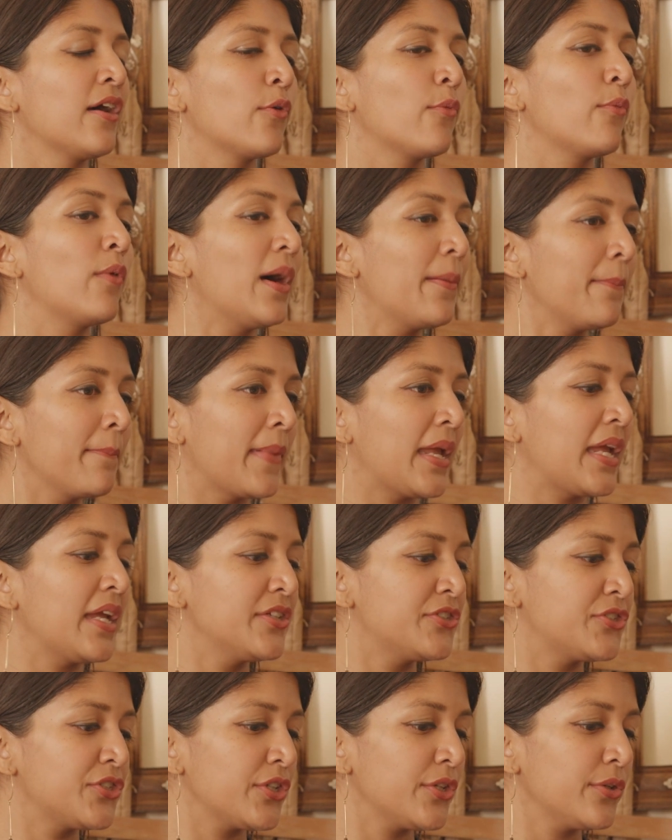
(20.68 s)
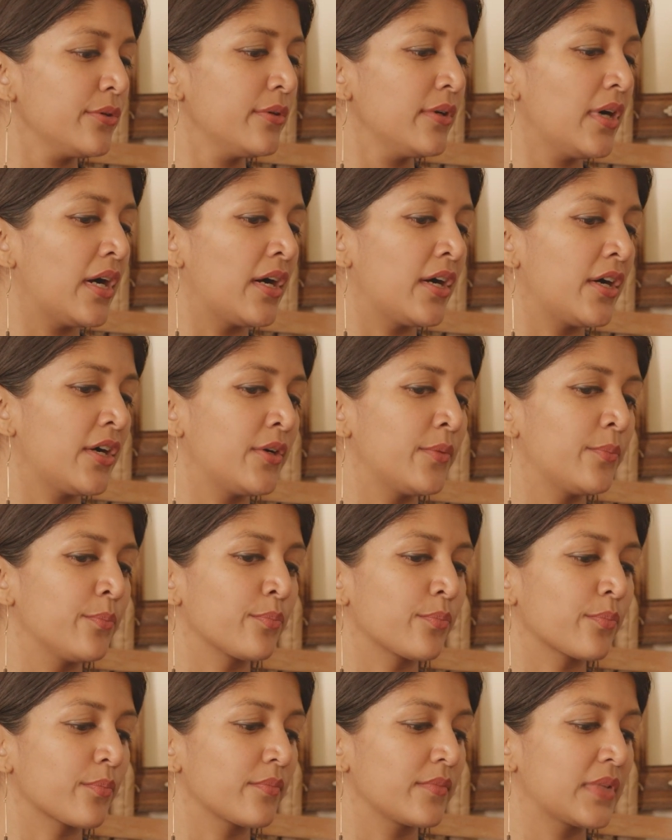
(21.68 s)
What made you
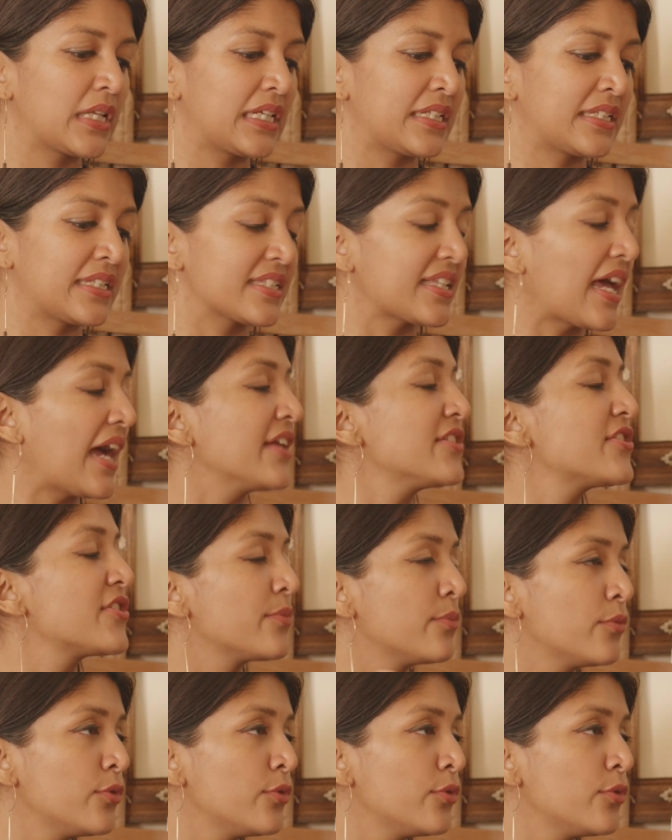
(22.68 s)
decide to